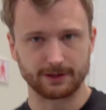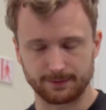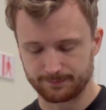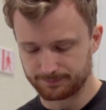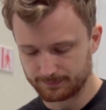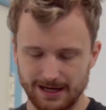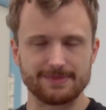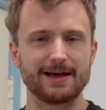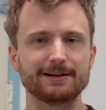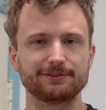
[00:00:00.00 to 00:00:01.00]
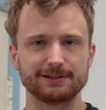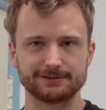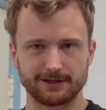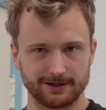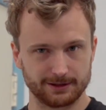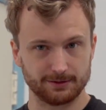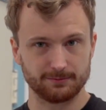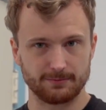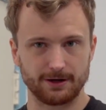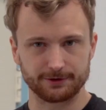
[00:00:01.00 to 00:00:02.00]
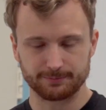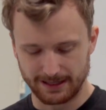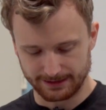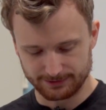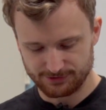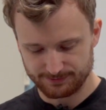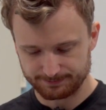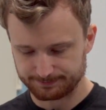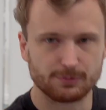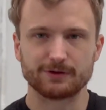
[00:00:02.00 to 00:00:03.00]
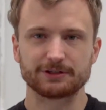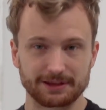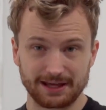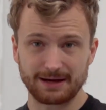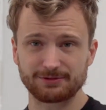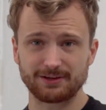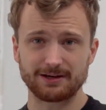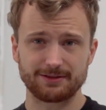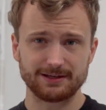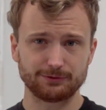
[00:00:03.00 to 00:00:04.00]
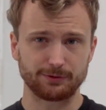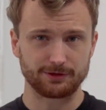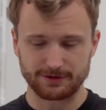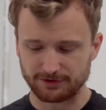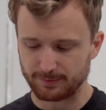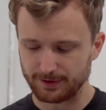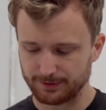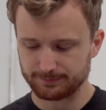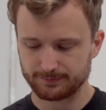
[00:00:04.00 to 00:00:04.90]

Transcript: there. And that is the entire monitor package. Moving to the camera side of things, the transmitter.